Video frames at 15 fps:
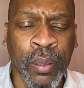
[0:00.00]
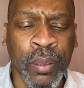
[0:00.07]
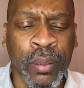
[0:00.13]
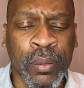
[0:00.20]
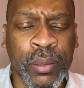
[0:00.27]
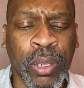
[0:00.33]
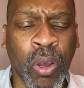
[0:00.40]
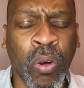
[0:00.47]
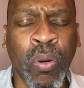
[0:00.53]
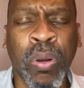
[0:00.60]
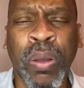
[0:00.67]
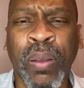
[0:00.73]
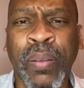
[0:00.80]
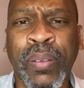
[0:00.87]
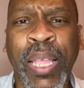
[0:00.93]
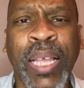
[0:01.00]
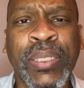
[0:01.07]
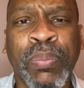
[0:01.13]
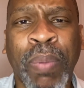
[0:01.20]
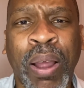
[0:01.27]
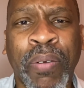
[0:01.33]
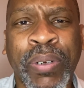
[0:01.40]
So that's
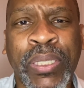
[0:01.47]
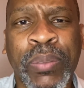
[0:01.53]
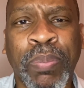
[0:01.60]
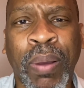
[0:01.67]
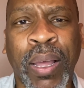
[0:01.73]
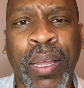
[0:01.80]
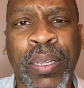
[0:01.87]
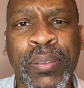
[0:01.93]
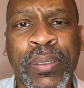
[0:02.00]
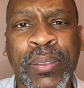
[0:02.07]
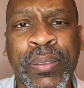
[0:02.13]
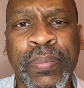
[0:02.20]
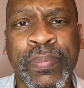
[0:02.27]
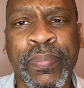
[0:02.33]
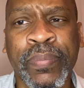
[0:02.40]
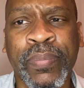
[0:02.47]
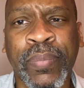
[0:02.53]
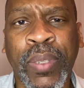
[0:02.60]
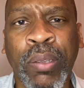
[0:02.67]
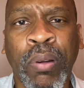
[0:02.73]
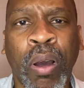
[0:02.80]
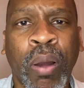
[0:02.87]
my response.
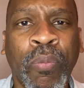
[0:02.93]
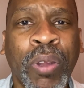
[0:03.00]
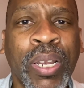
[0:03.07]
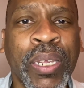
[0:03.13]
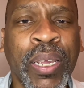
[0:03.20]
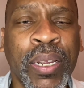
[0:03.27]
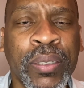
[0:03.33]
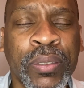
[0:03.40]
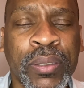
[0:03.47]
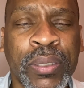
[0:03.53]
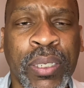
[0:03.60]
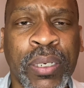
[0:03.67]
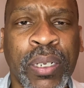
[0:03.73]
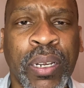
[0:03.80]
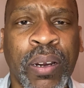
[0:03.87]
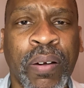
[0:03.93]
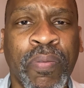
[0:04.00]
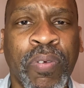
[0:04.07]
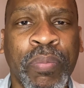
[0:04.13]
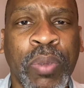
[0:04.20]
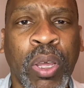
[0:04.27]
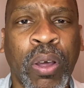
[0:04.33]
You know, I'm really interested in hearing
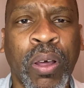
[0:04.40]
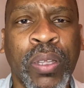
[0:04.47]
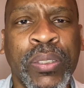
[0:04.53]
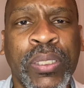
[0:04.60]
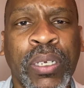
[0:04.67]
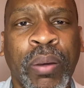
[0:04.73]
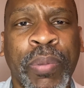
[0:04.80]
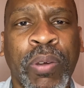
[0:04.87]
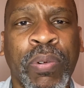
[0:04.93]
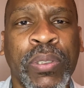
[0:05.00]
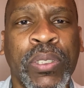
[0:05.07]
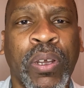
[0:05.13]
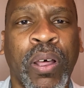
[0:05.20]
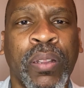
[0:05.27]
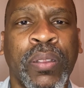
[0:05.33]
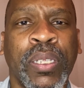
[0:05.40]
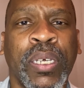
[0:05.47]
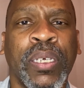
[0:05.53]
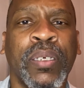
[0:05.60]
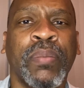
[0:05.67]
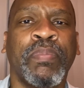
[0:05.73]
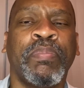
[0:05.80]
from y'all. Tell me what y'all
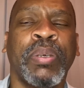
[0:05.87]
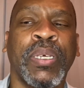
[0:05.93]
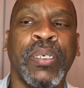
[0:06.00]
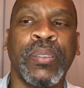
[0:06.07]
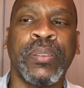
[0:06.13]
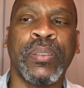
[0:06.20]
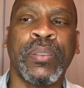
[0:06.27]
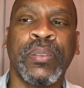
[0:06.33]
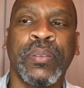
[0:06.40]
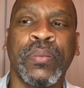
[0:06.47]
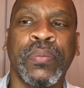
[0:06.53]
think. Peace.